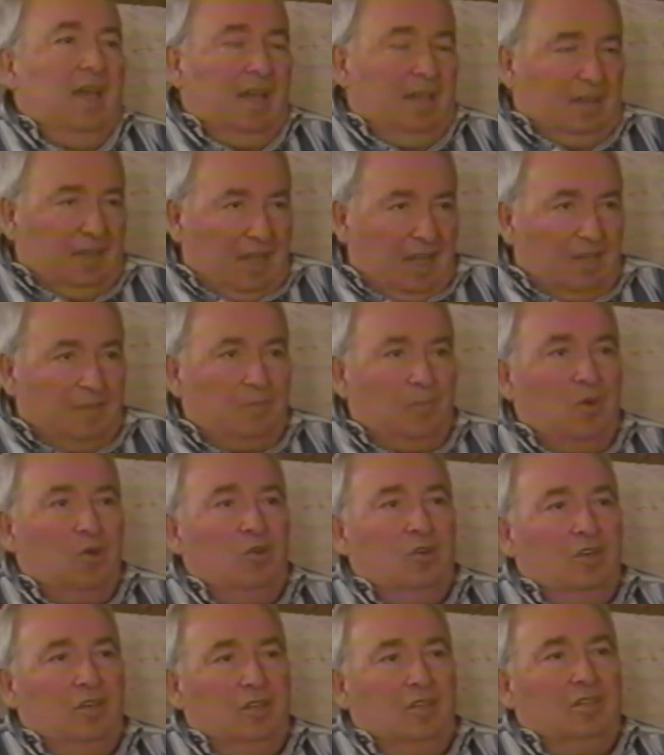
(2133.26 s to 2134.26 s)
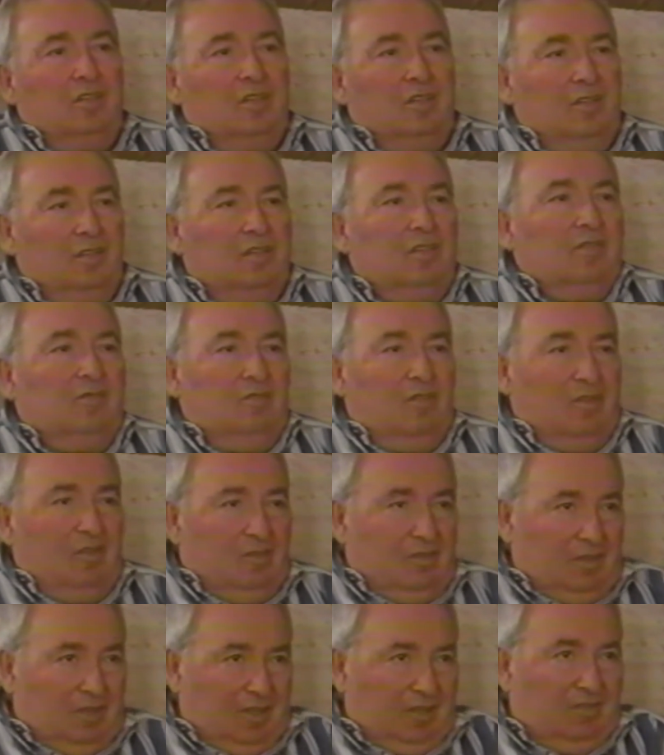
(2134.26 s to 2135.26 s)
at that point,
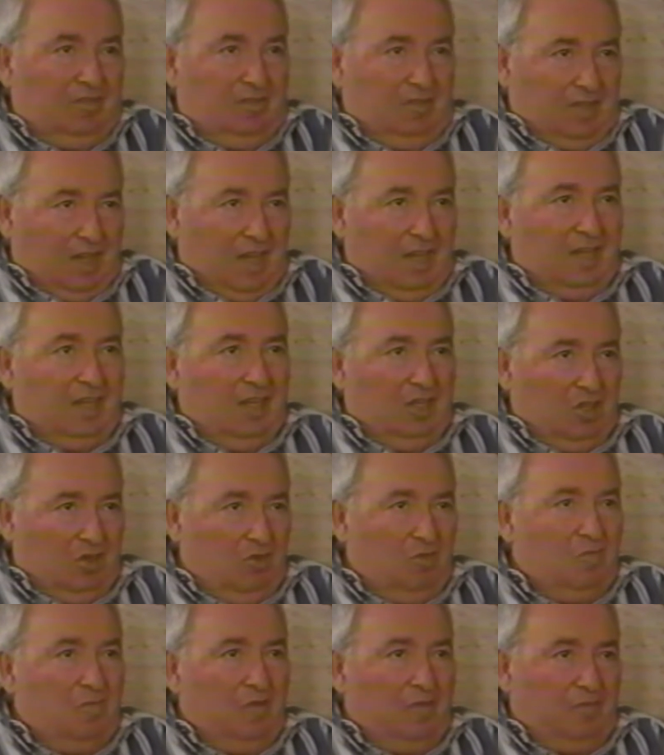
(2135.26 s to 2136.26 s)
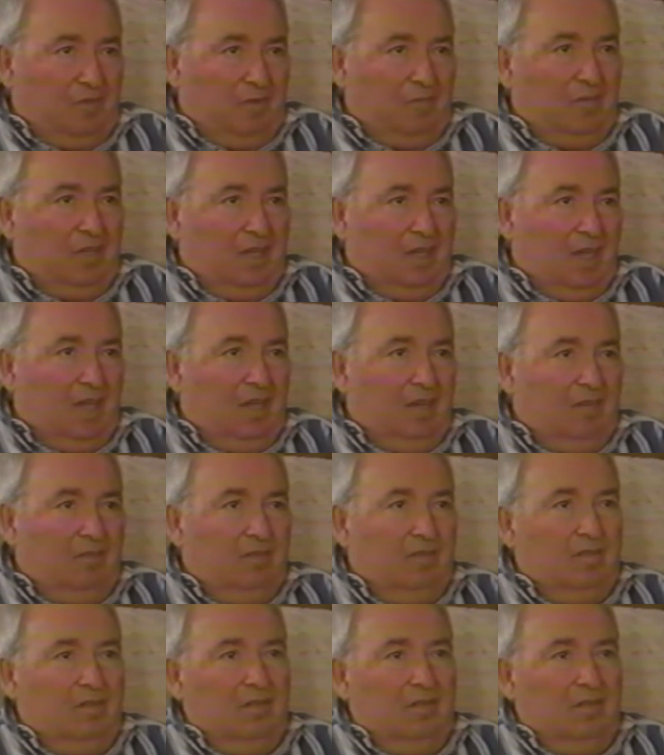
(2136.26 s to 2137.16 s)
well, this guy that knew me from the ghetto